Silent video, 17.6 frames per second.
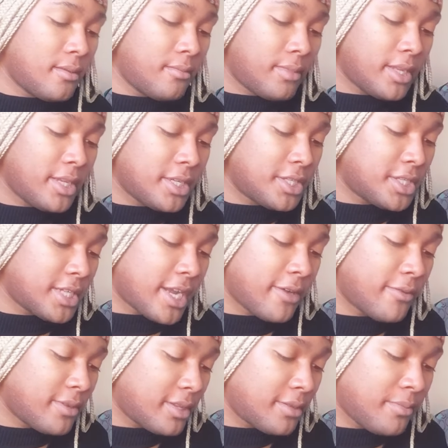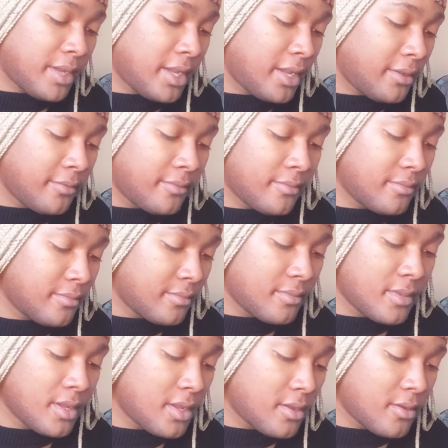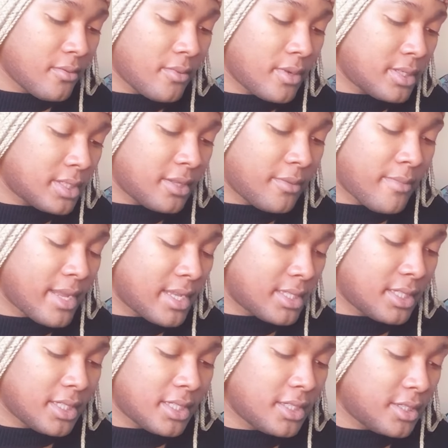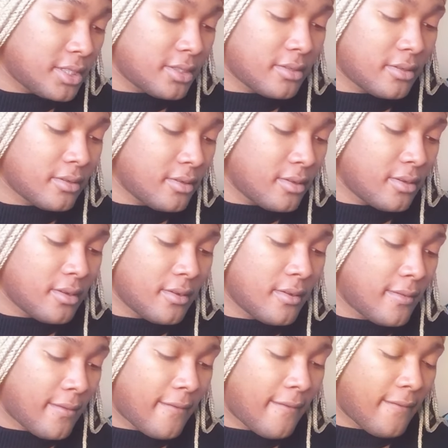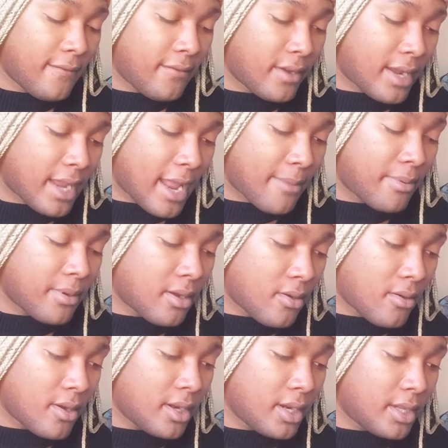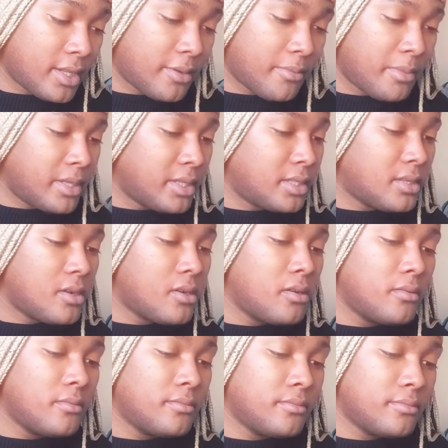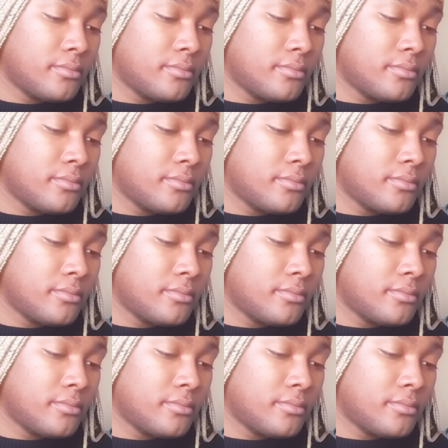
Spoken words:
Please share with me. What's the message for Capricorn and their mental?